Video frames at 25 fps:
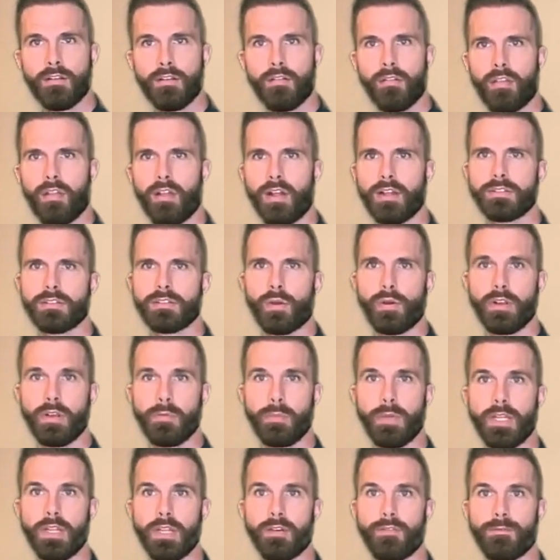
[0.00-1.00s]
That's going to
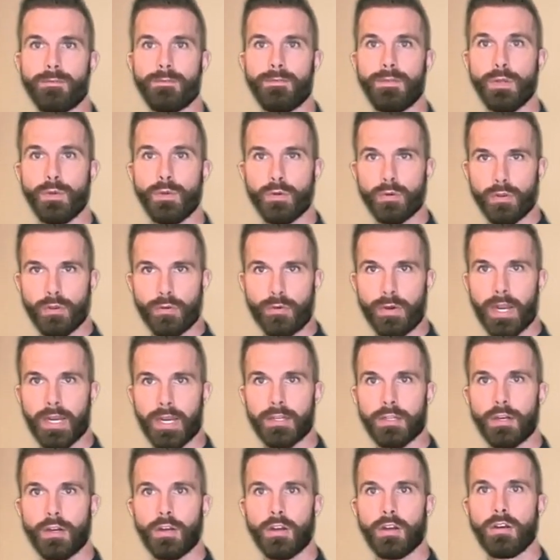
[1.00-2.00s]
be the funeral
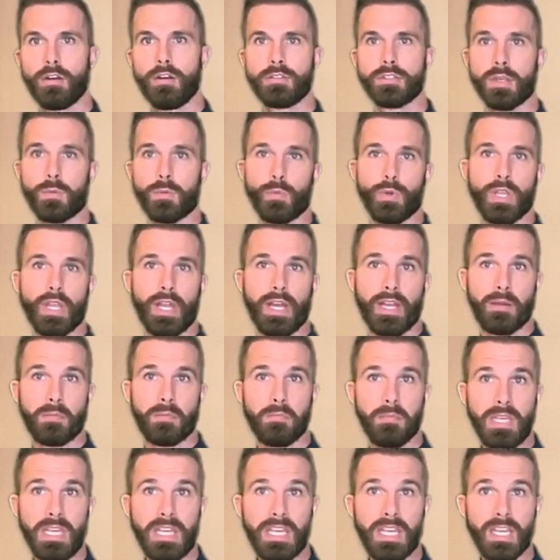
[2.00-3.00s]
director, someone like
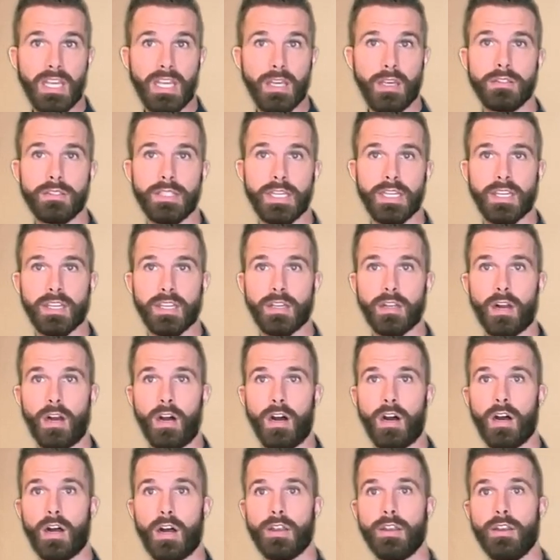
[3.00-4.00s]
me, taking
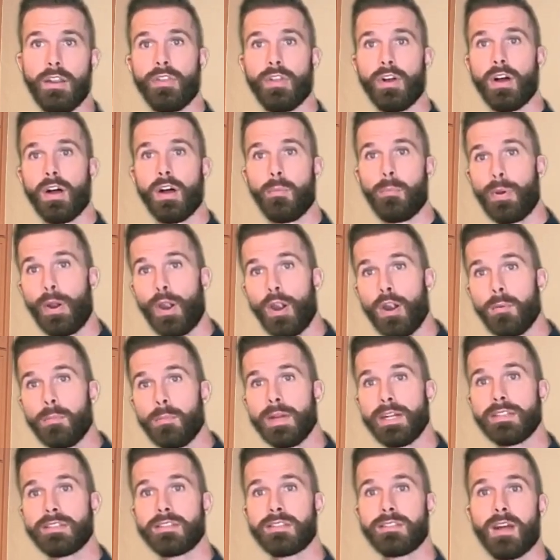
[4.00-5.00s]
on the
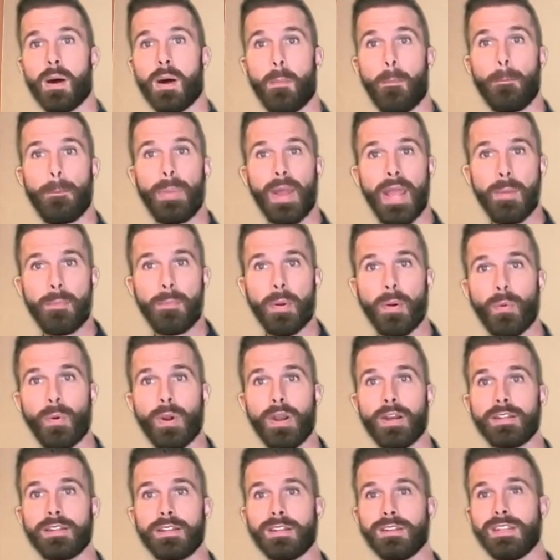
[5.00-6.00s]
permits, the
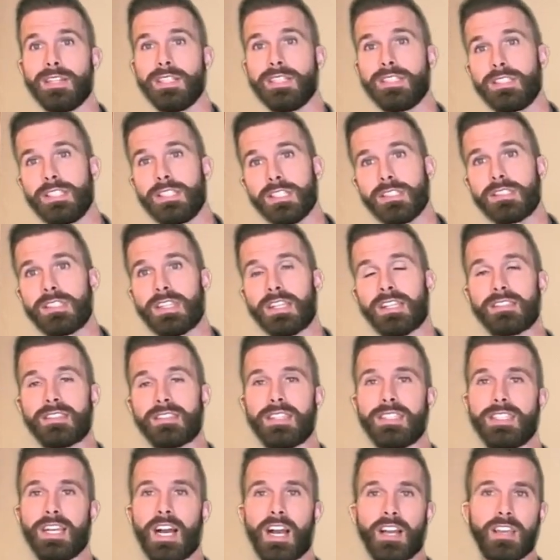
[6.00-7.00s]
paperwork, the logistics,
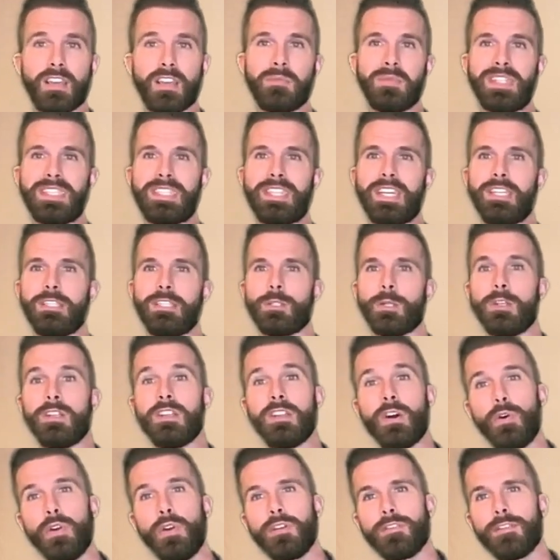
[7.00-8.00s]
the documentation,
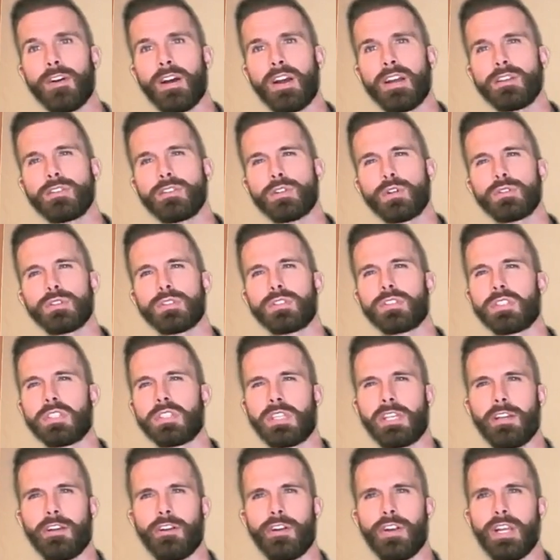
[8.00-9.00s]
notifying Social
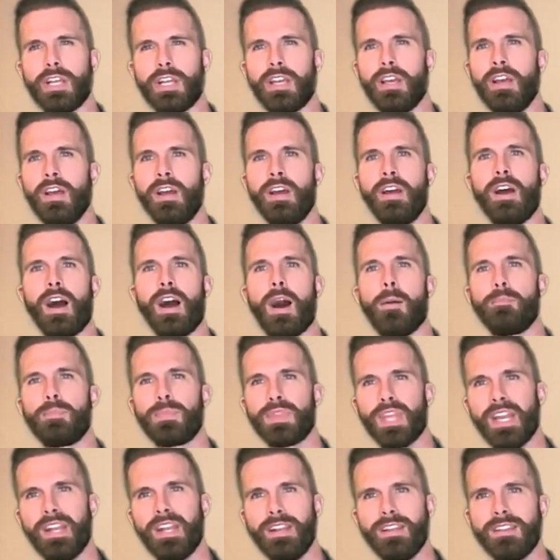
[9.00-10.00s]
Security,
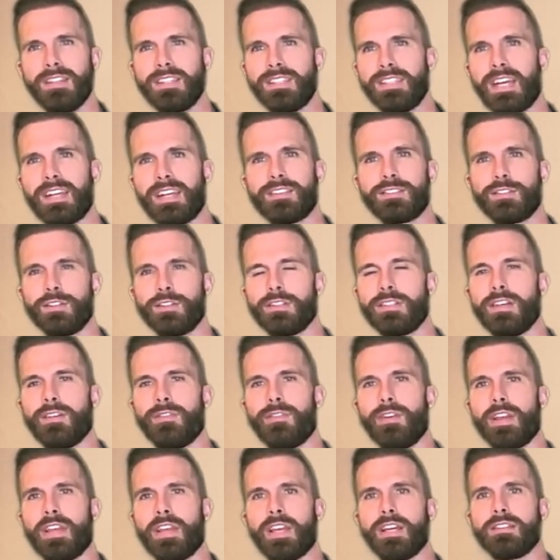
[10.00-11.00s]
obtaining the death
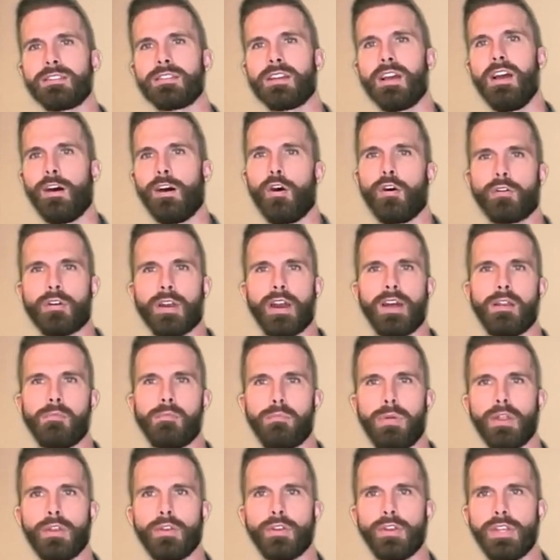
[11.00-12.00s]
certificates, all kind
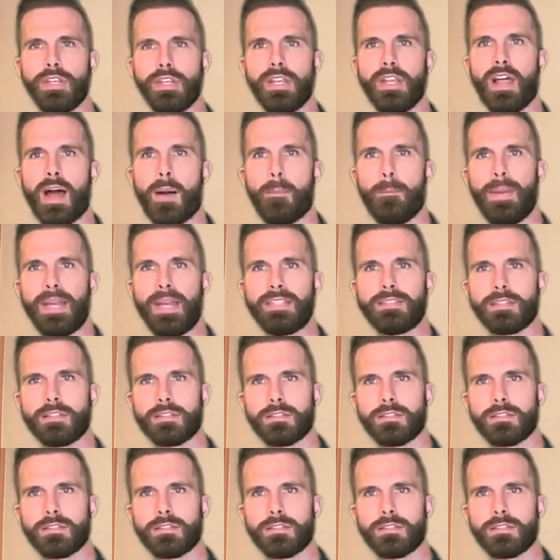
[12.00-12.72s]
of bundled into that basic